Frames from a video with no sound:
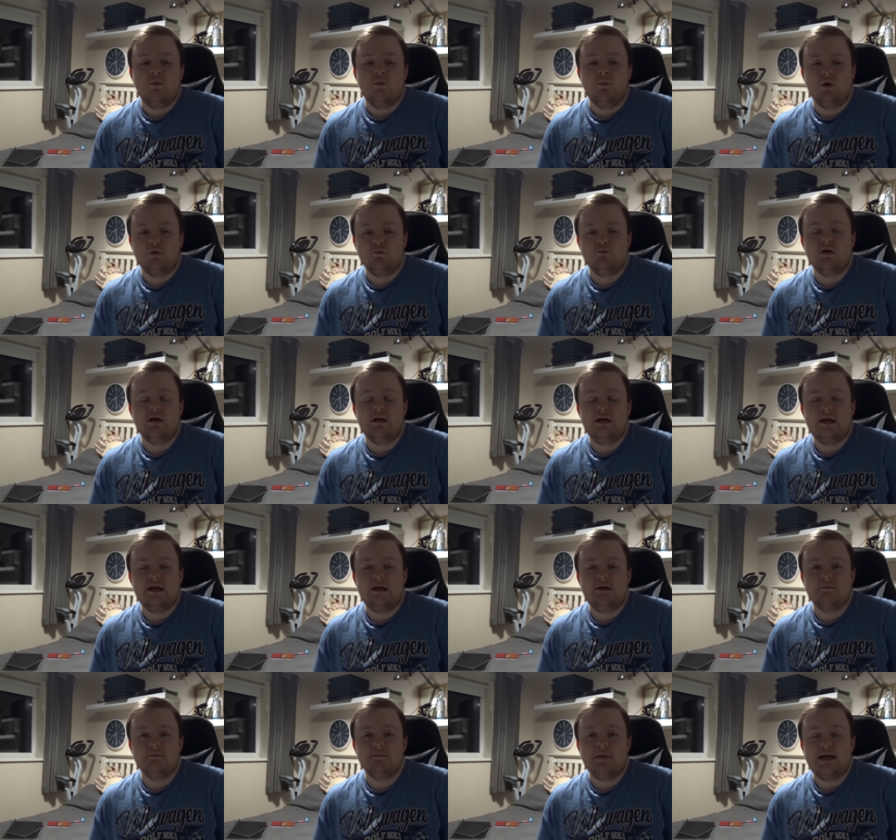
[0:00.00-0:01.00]
what
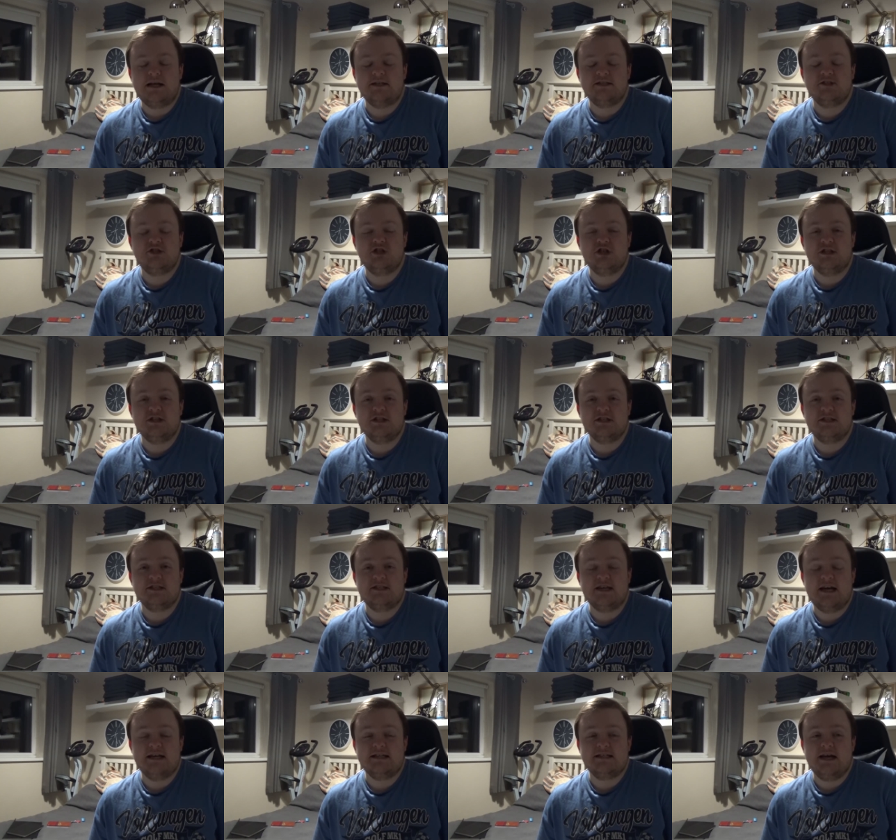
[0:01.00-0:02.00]
really makes Jesus
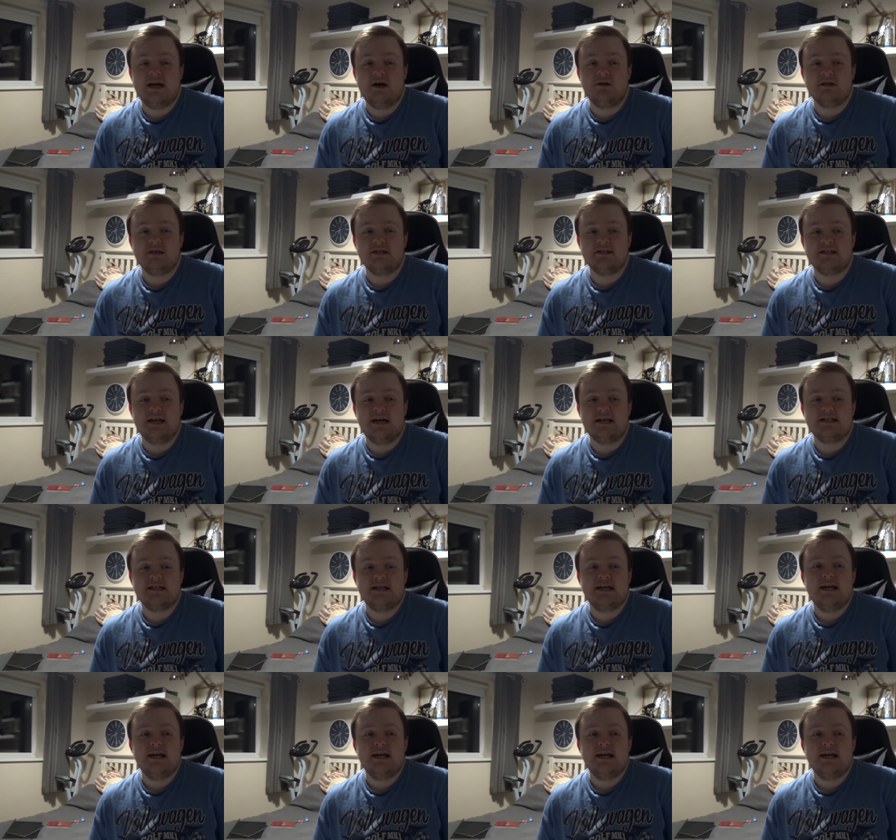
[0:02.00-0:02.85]
stand out is that